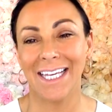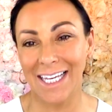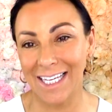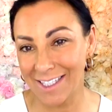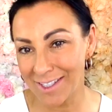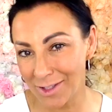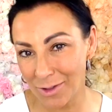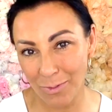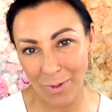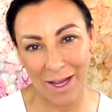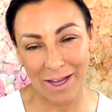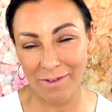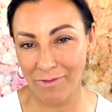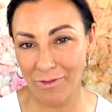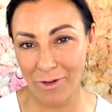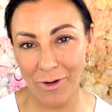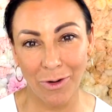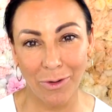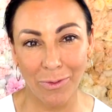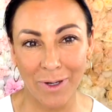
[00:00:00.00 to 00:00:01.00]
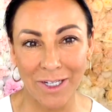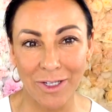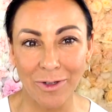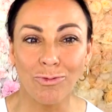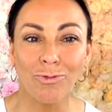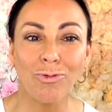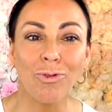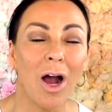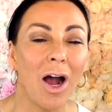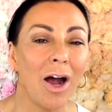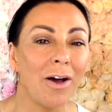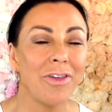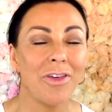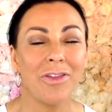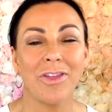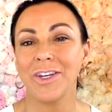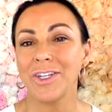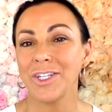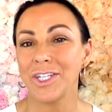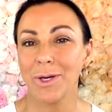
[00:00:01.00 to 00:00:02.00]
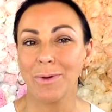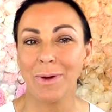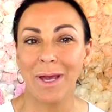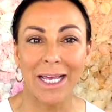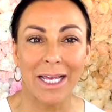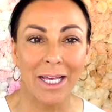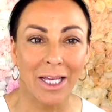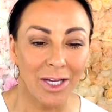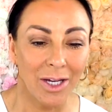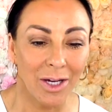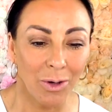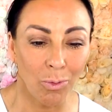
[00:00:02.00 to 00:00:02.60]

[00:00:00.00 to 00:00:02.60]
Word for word: is the way forward rather than doing